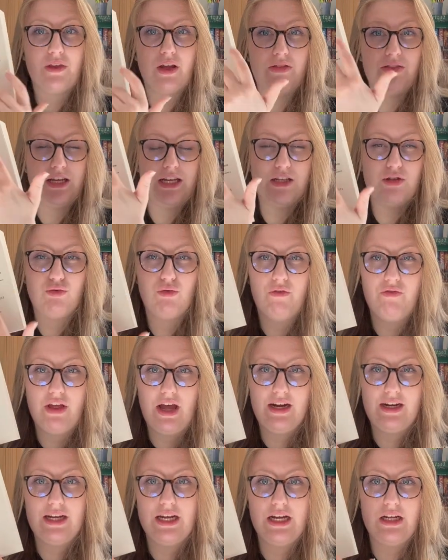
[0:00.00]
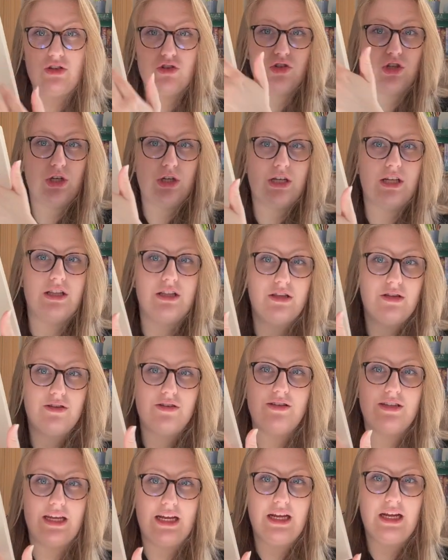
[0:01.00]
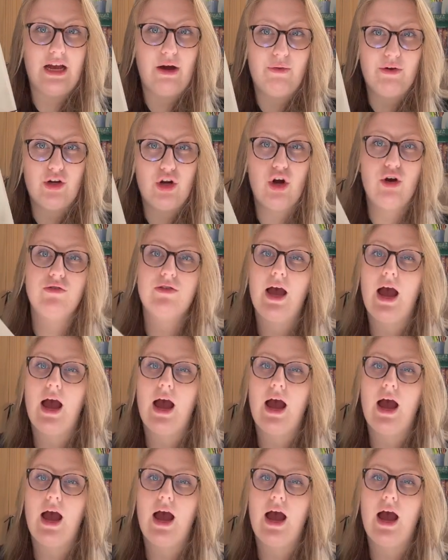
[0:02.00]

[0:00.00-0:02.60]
these are of their kids, so you can see how it goes.